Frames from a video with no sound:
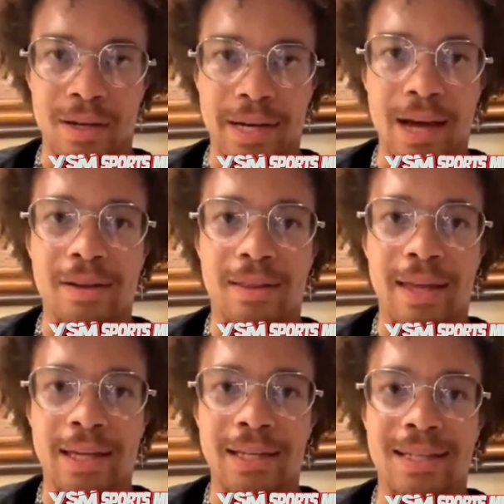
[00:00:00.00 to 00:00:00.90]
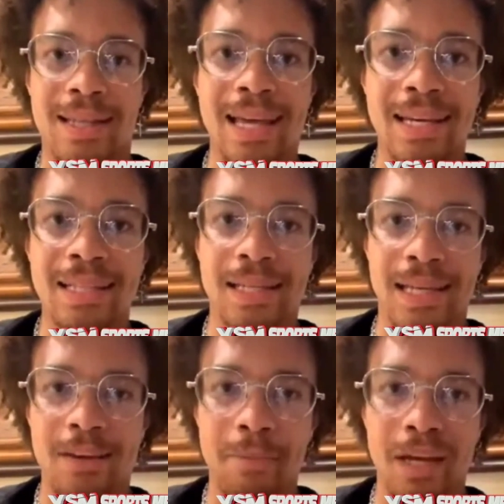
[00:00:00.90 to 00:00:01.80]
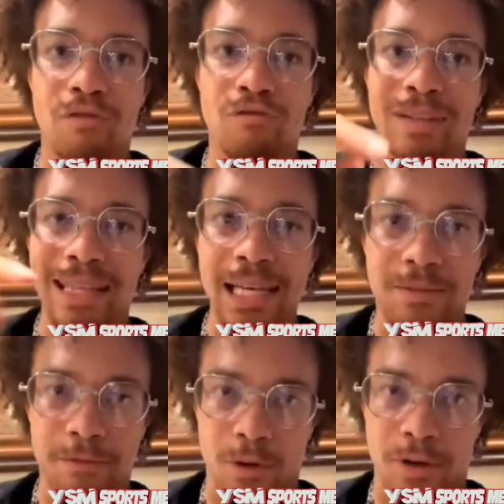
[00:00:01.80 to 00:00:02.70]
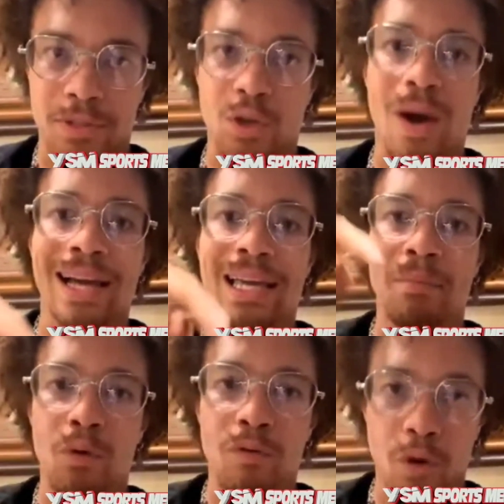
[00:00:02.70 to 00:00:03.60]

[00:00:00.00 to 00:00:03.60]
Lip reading: Now the thing is, they need to give me a release form so I can move